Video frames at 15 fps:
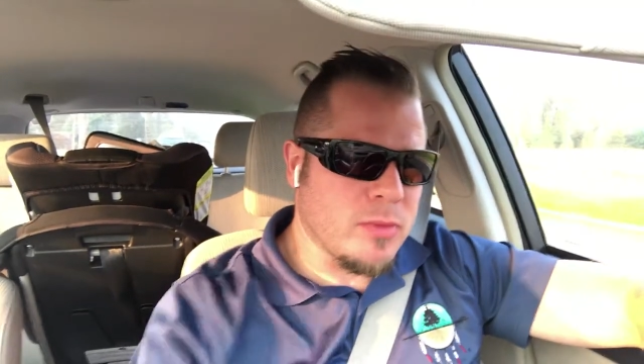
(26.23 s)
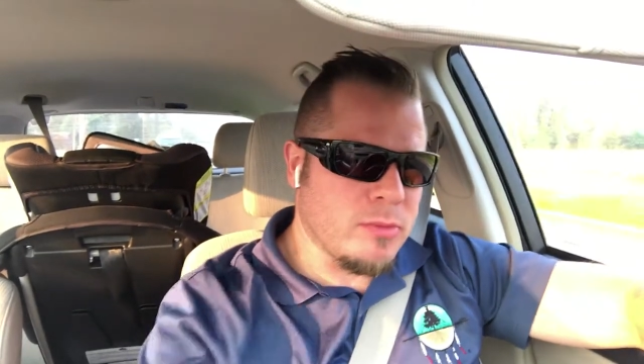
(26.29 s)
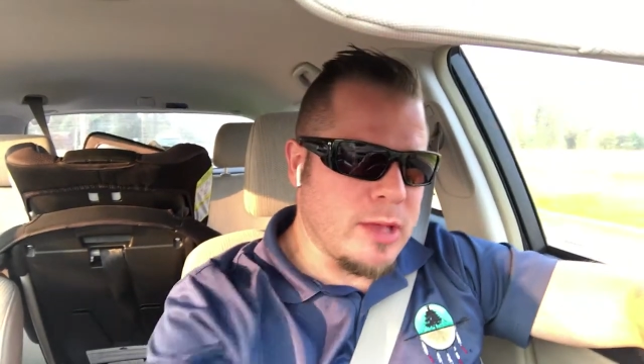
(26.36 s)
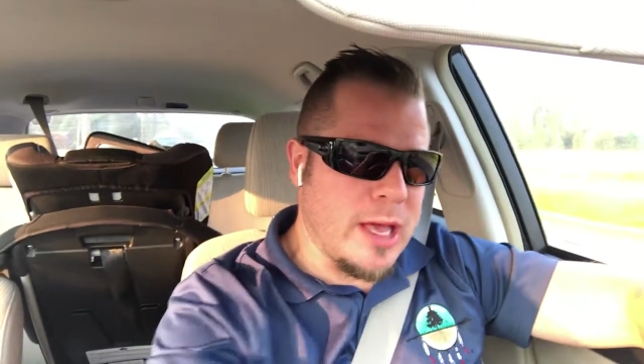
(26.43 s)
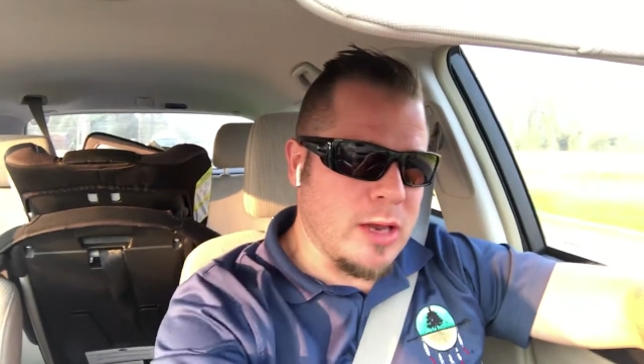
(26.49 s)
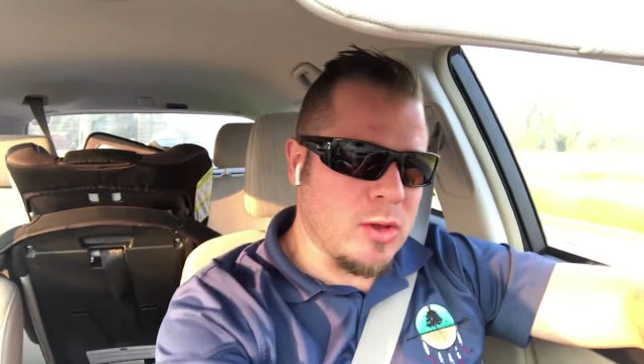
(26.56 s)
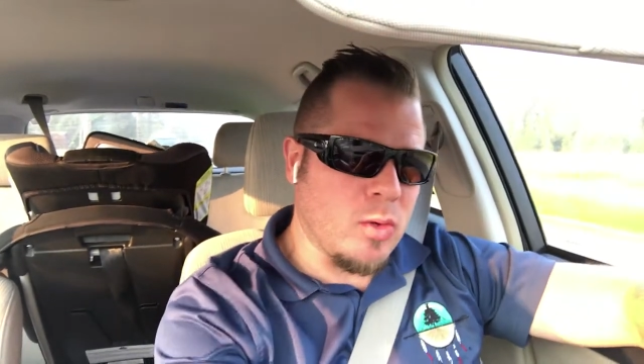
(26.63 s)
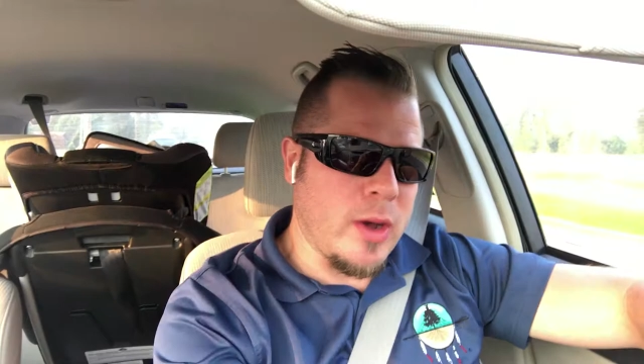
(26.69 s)

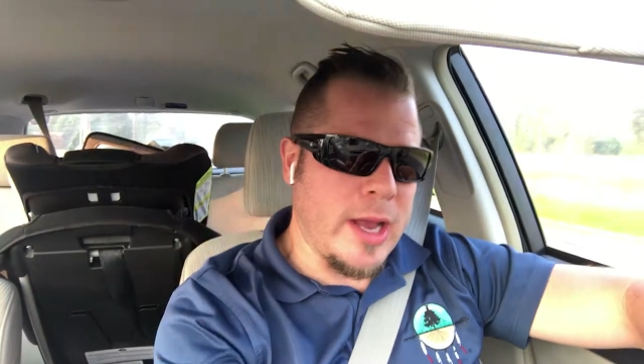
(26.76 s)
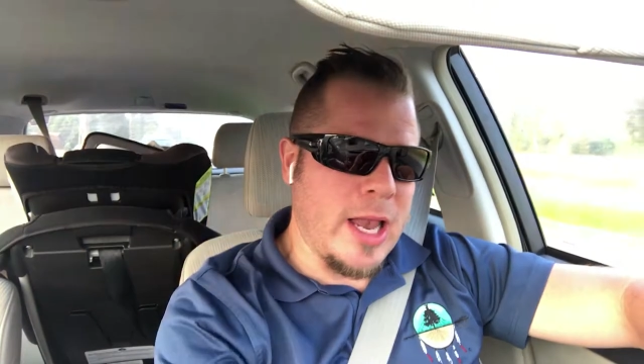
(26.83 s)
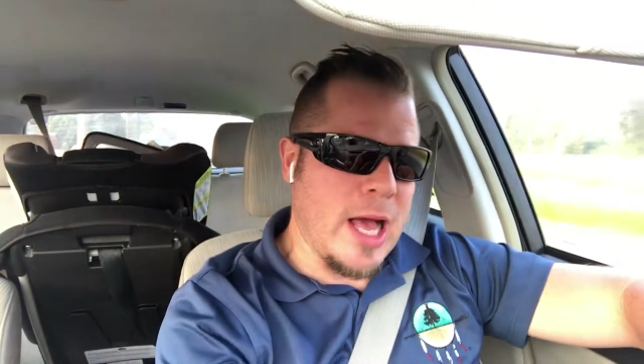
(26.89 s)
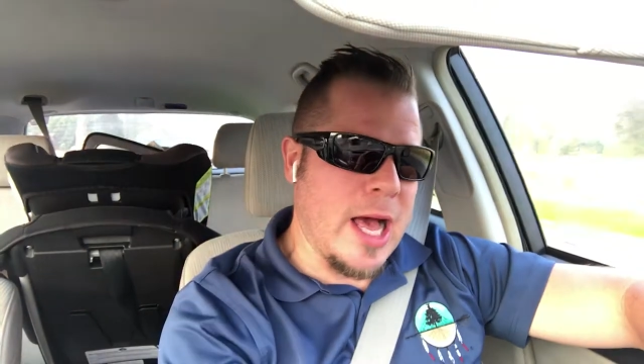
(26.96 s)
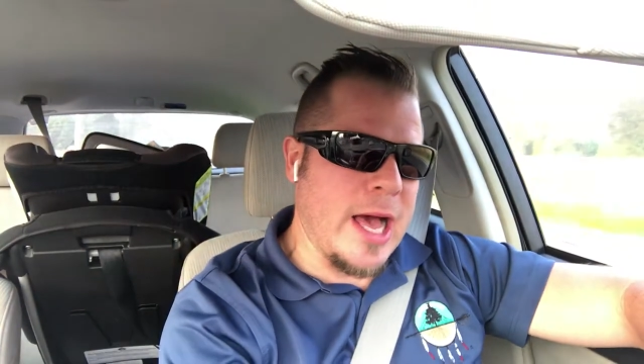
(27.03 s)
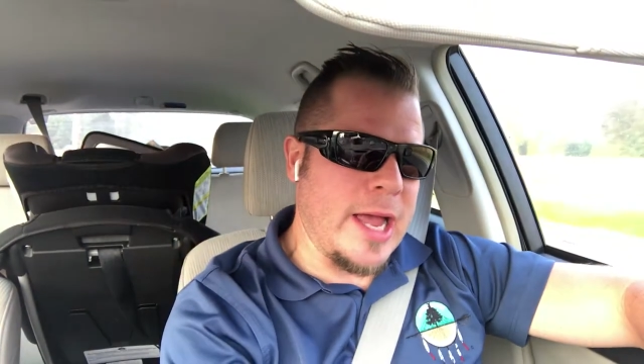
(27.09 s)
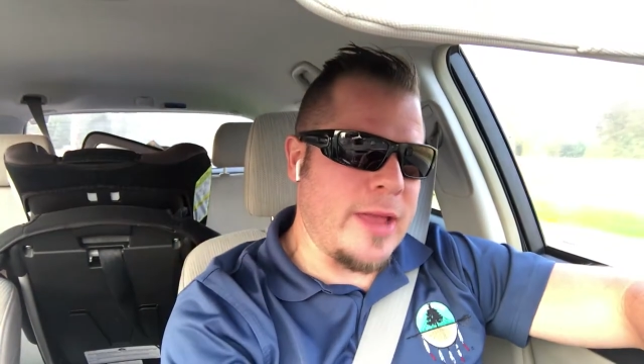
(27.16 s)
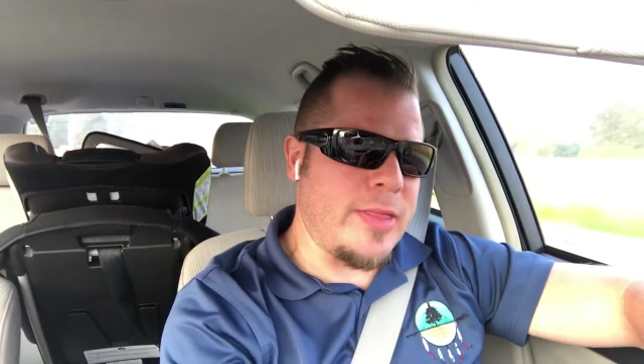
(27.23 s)
gotten quite
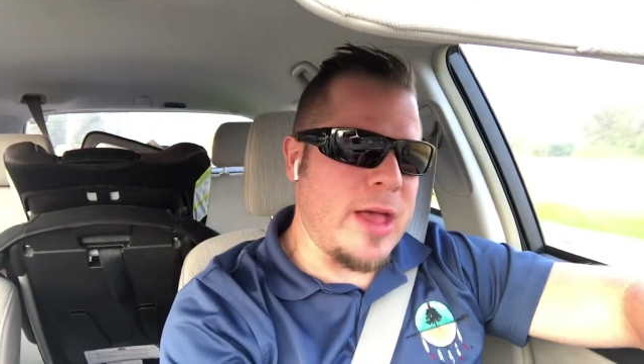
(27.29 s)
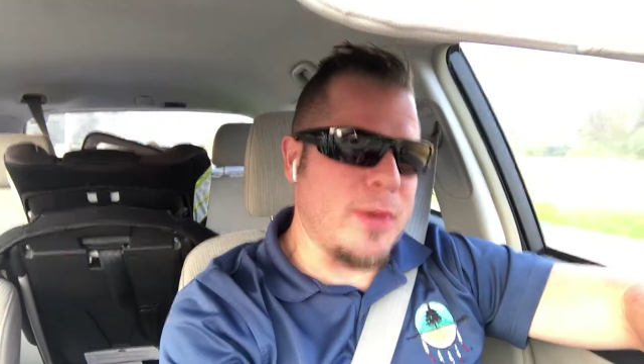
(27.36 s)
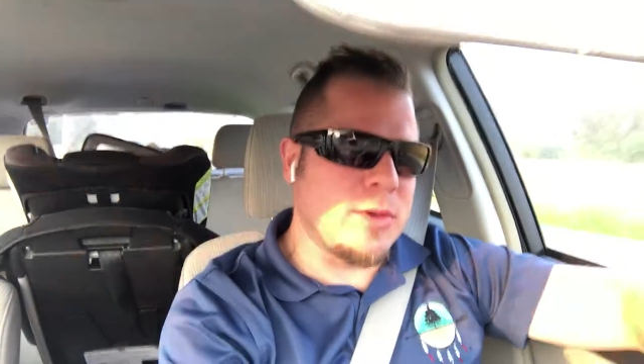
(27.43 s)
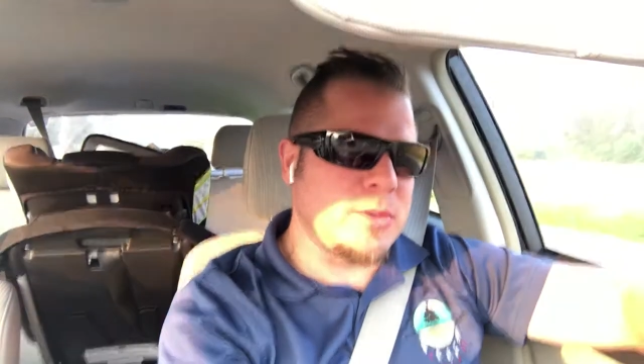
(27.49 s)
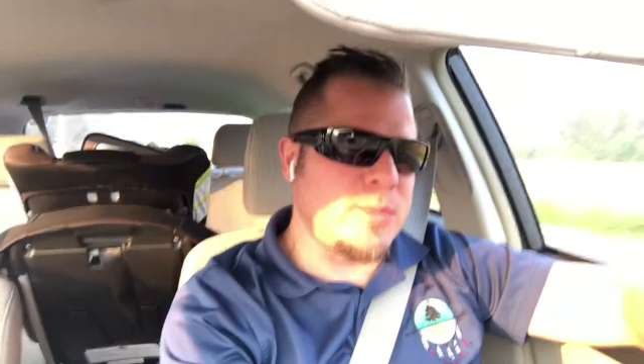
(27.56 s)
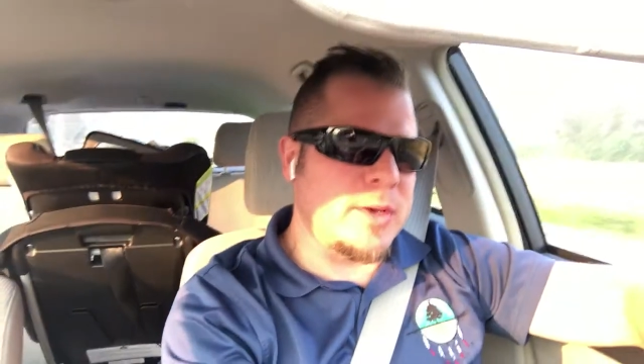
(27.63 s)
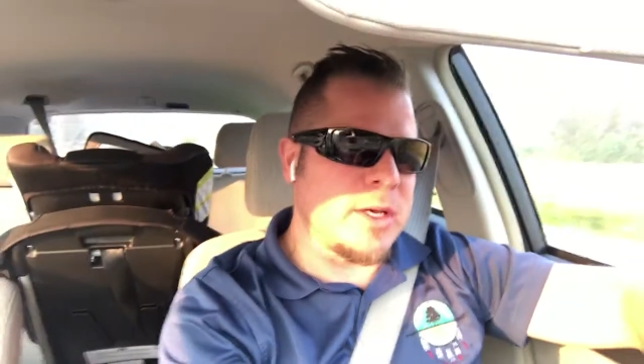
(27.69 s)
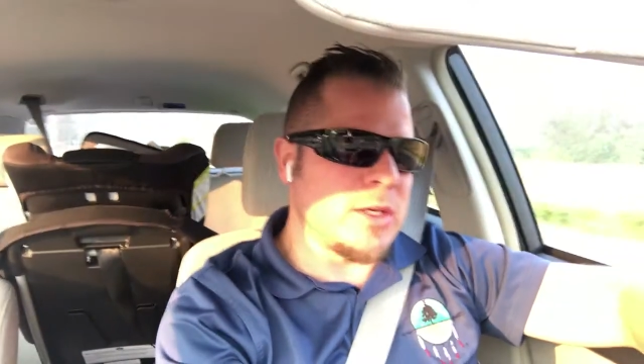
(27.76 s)
high, and that
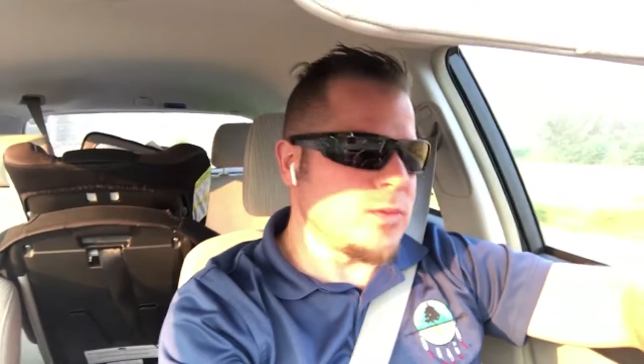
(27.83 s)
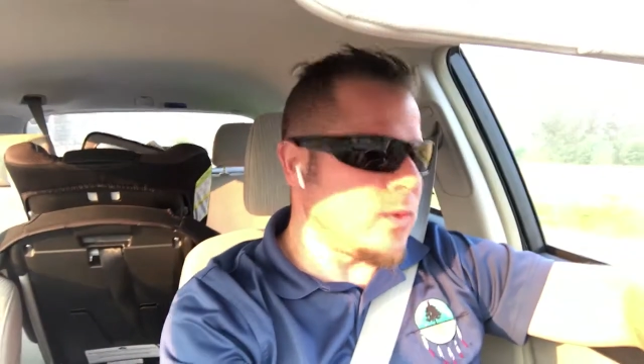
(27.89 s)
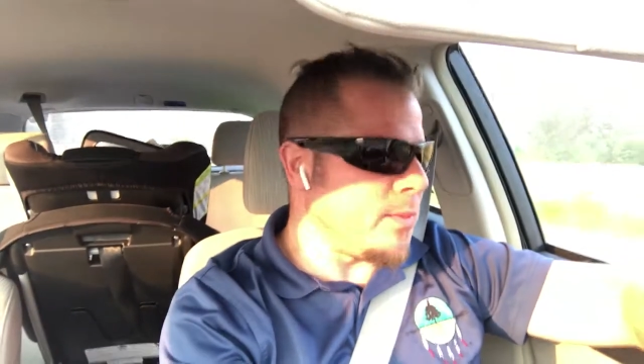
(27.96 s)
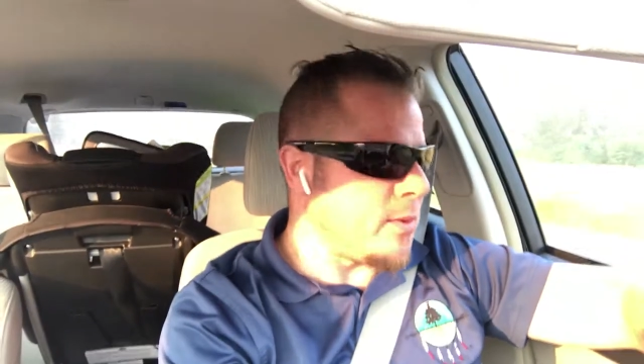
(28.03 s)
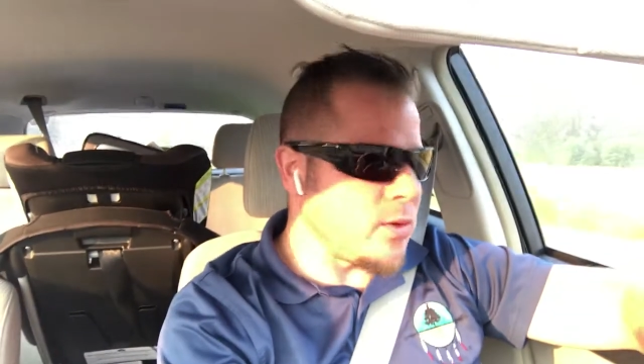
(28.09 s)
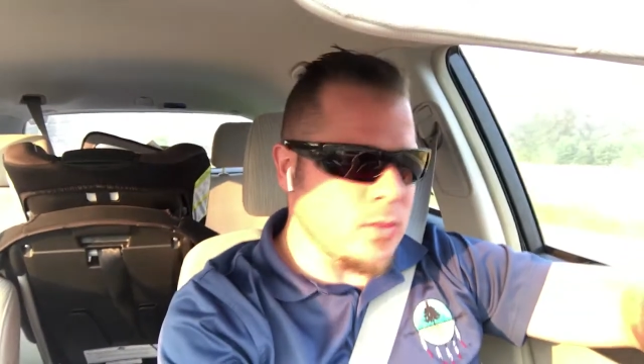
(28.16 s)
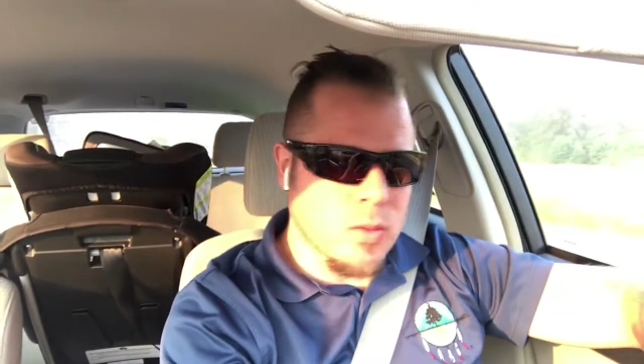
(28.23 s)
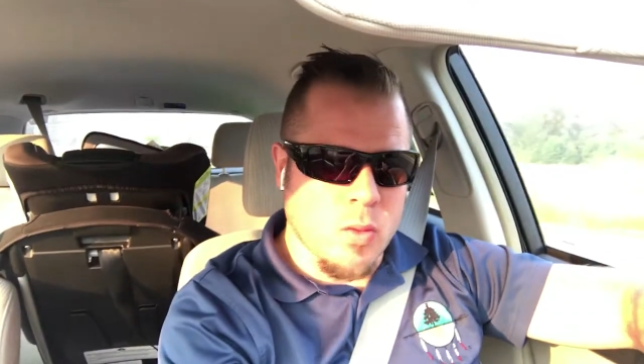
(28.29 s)
was because
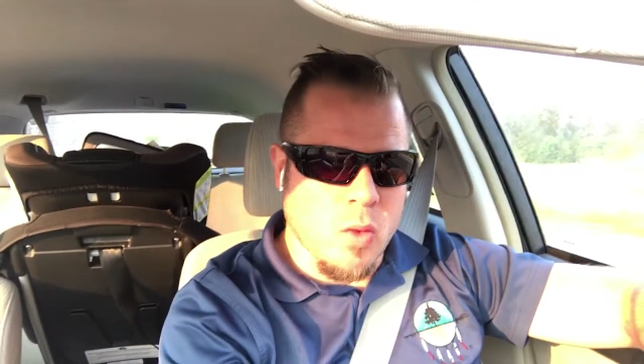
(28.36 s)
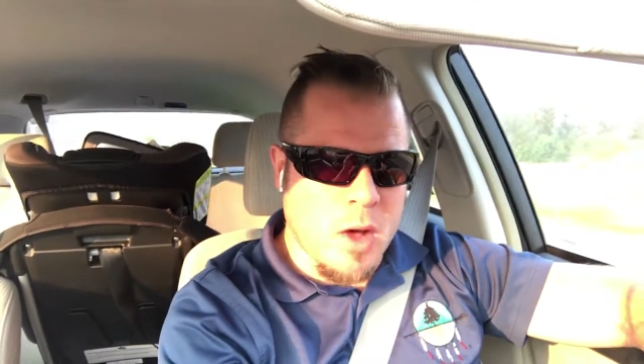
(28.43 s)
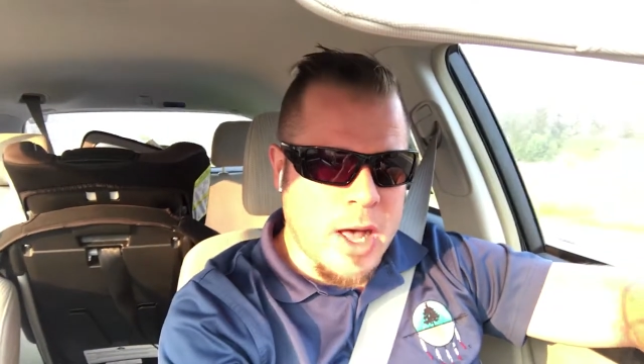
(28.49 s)
we've been doing